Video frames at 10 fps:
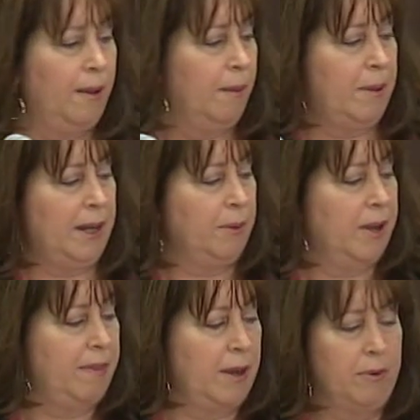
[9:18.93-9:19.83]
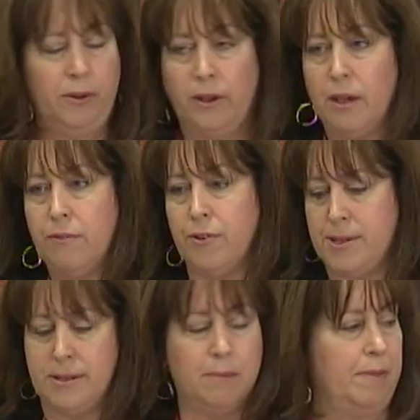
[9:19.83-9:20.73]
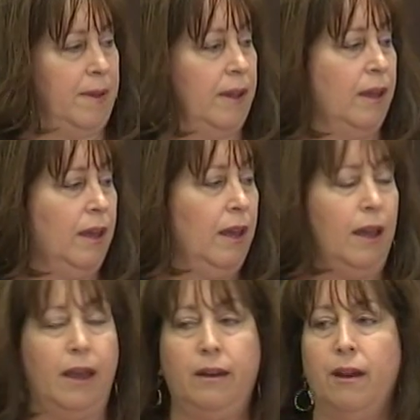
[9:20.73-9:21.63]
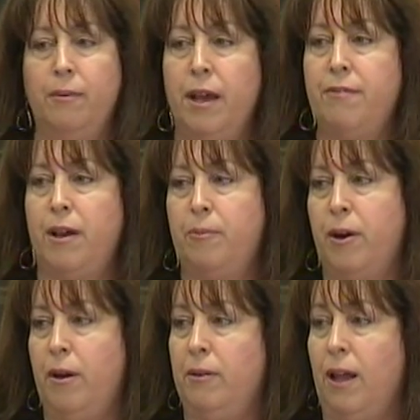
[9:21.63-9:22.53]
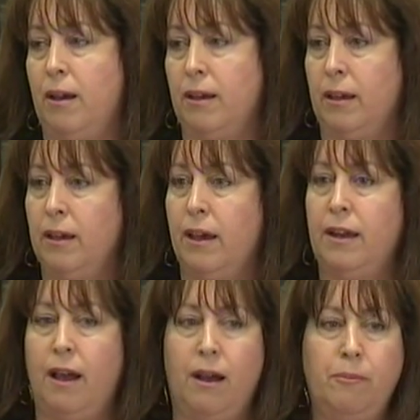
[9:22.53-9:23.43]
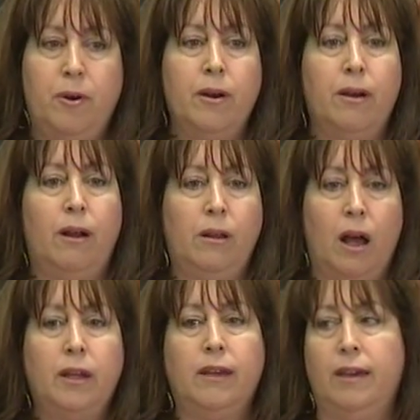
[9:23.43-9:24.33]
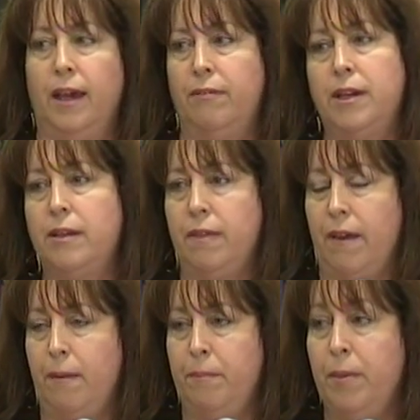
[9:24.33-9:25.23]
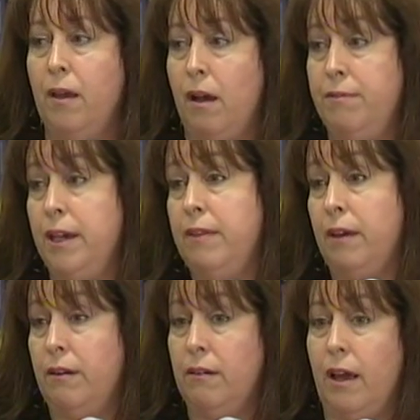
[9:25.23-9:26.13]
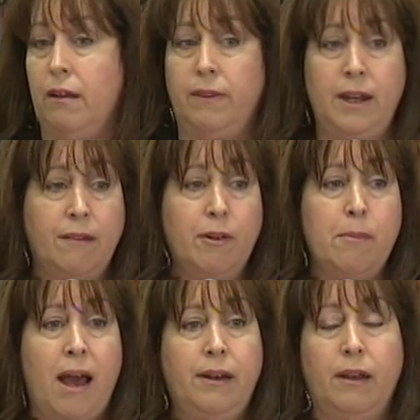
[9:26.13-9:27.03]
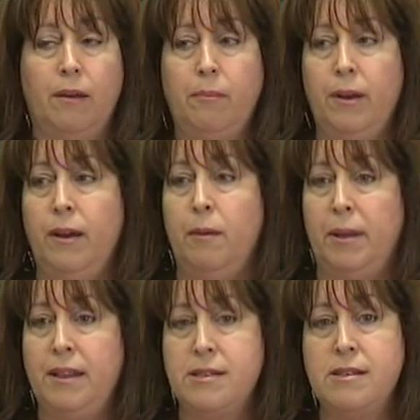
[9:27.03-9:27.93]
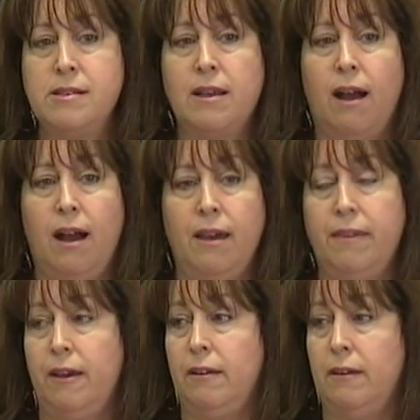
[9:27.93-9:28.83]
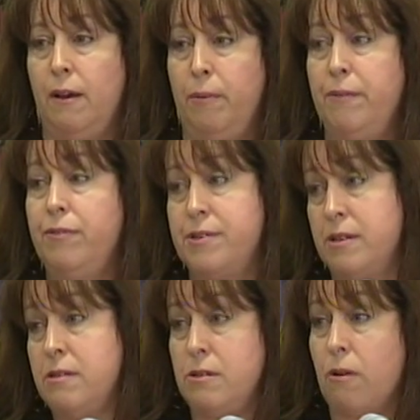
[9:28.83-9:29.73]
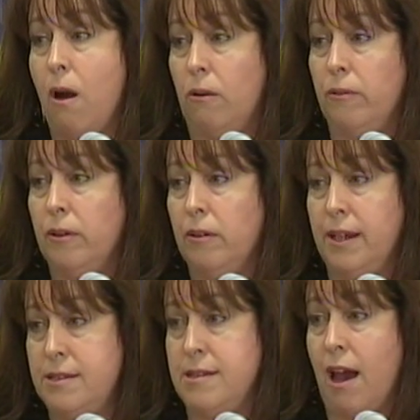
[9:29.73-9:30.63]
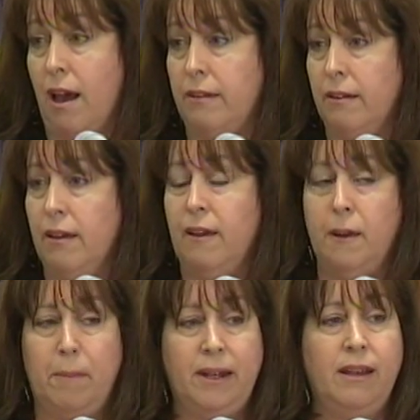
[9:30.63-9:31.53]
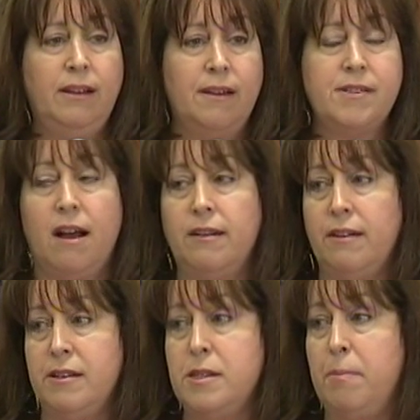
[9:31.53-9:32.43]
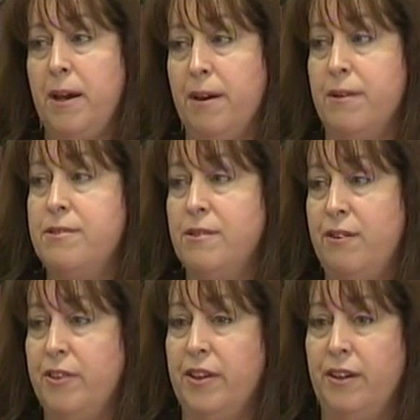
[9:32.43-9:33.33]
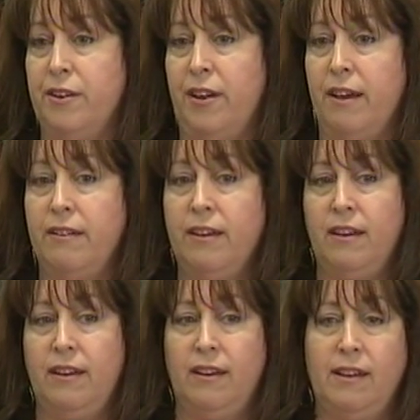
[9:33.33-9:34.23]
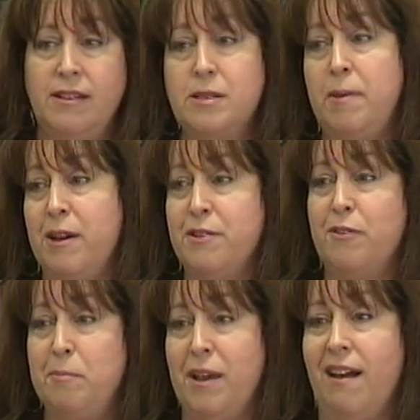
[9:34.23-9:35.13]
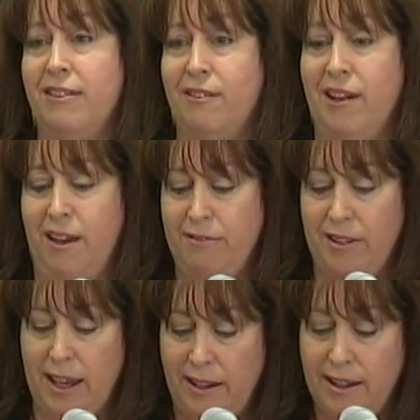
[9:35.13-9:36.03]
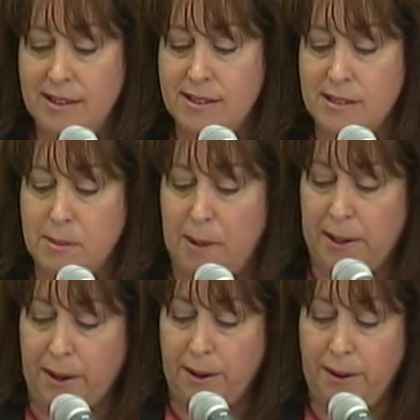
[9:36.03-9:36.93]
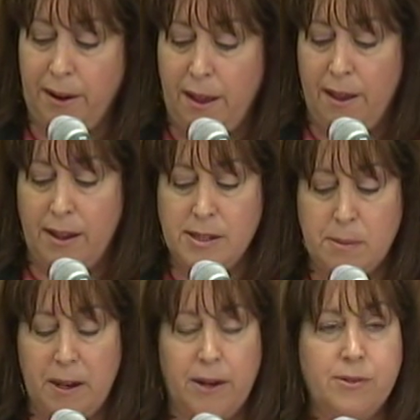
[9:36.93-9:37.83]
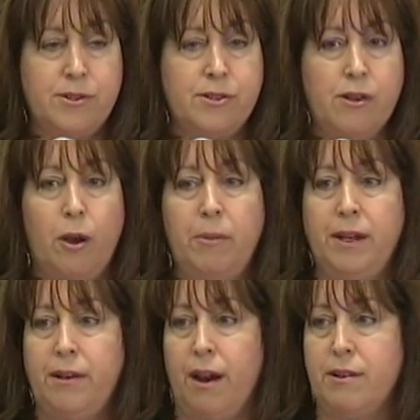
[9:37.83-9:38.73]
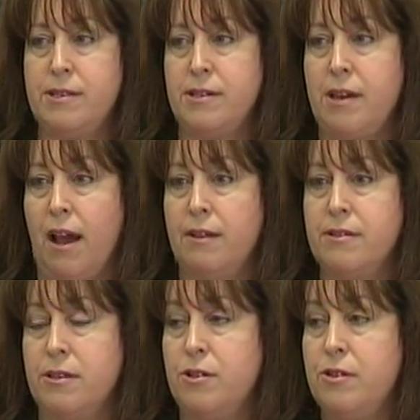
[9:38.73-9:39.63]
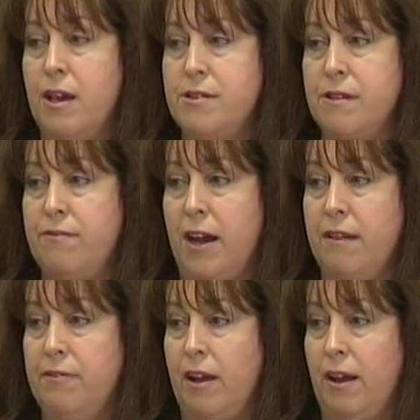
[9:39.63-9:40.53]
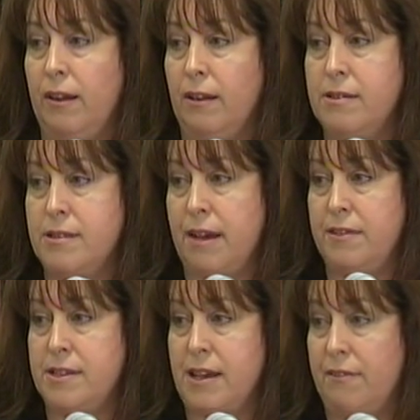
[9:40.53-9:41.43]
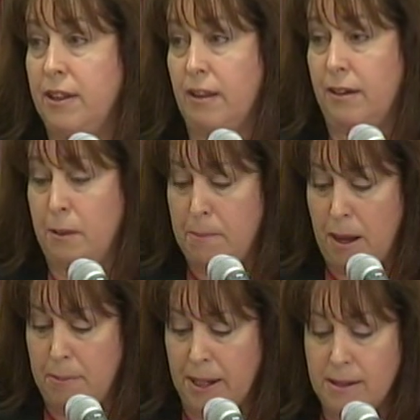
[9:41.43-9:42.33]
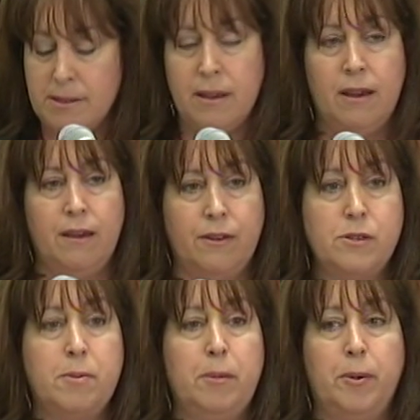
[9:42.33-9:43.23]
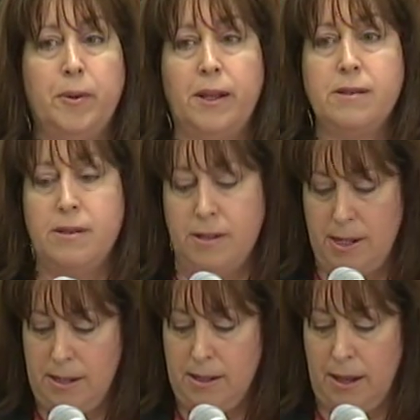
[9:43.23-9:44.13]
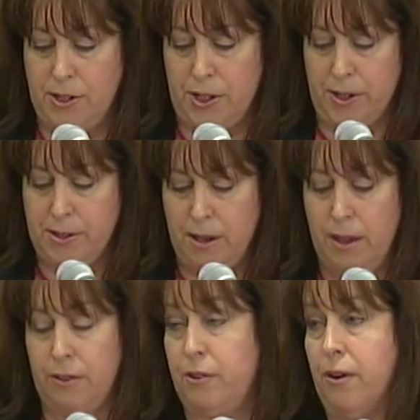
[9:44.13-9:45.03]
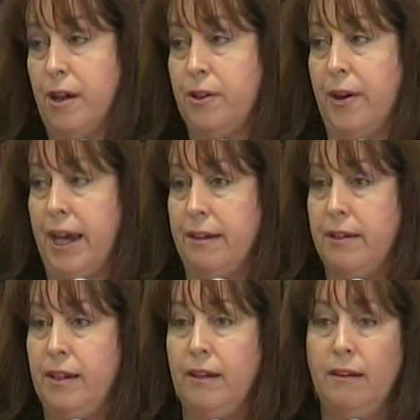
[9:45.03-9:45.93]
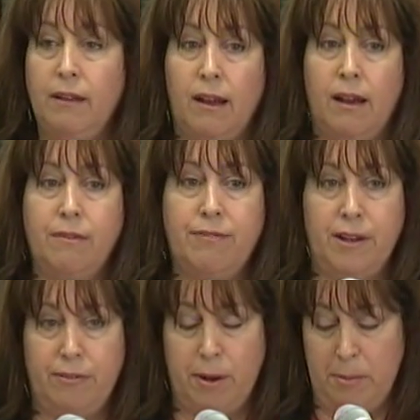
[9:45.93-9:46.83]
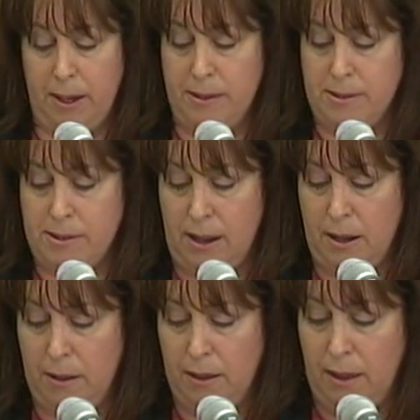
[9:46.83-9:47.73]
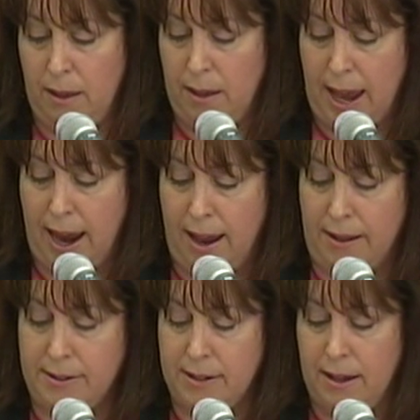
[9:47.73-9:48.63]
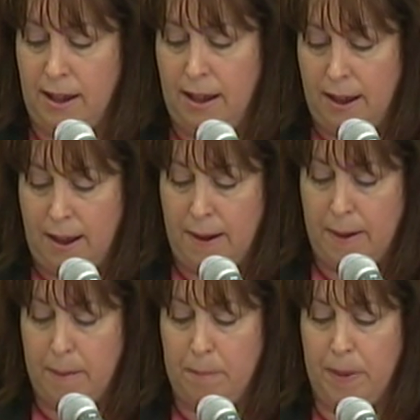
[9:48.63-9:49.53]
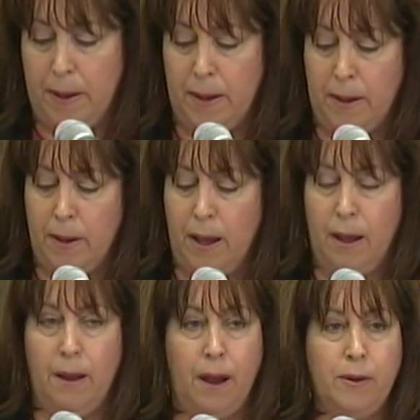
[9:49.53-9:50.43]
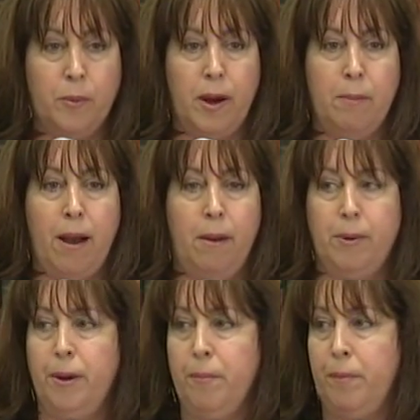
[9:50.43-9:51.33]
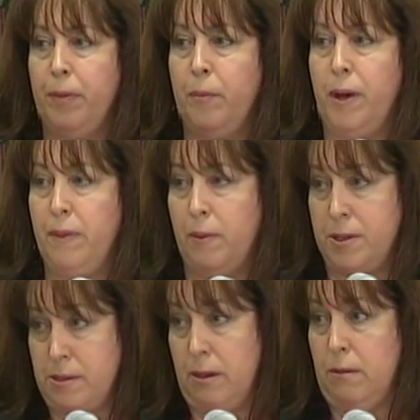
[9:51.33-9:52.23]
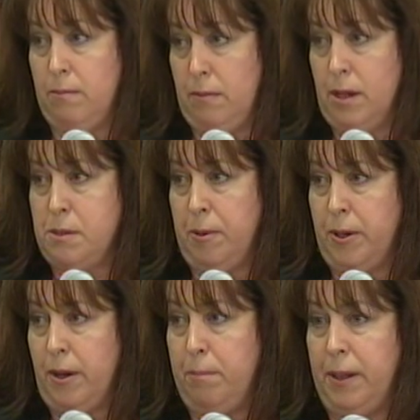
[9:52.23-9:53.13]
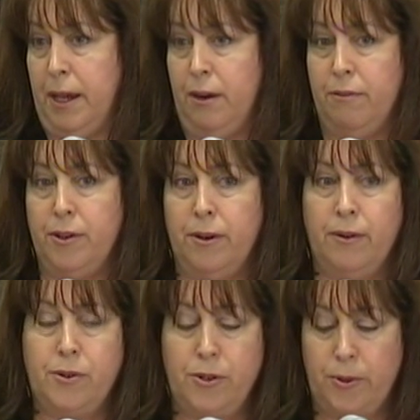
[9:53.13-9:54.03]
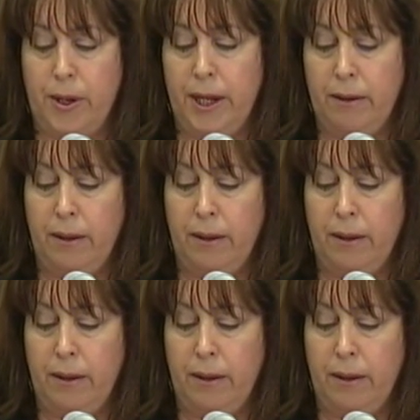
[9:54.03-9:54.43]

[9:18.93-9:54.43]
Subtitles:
but anyway, they were looking for something. And here we have Anwar al-Awlaki. And Anwar al-Awlaki gave it to them via the internet. They never met him. But this is a guy that we've since droned. He's dead. But he lives on and inspires over the internet. He inspires from beyond the grave. And he has inspired so many terrorist attacks. The 2005 7/7 London bombings, those people were listening to his lectures. The Toronto 18 fed from his hand. The underwear bomber, the one that was going to explode a plane over Detroit,